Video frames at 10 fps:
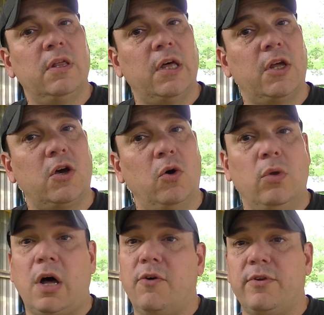You let it
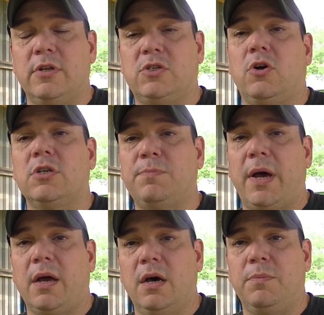cool off and it starts
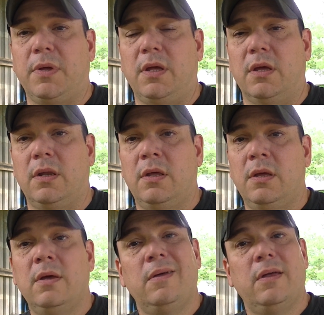back up again.
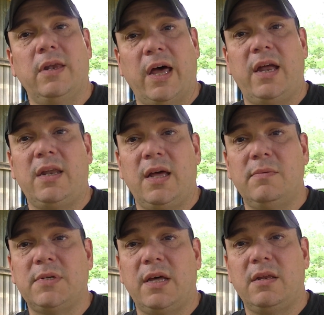9
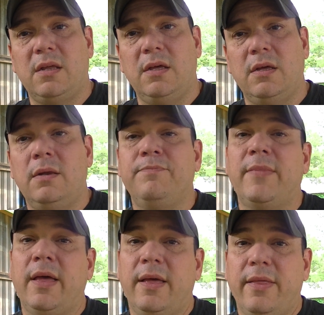times out of 10,
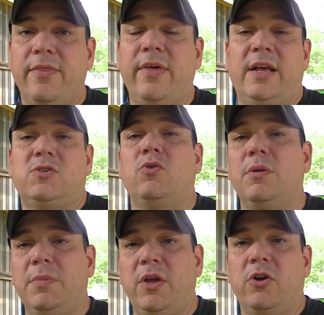that's going
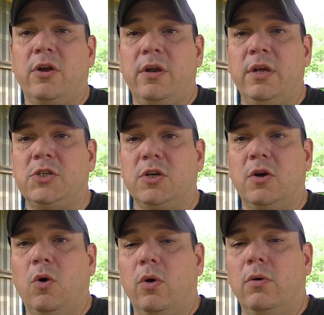to be your ignition
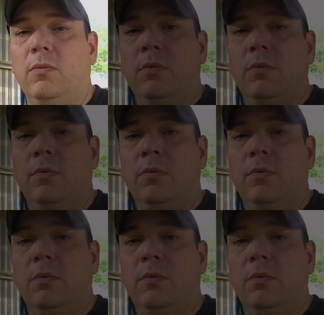coil.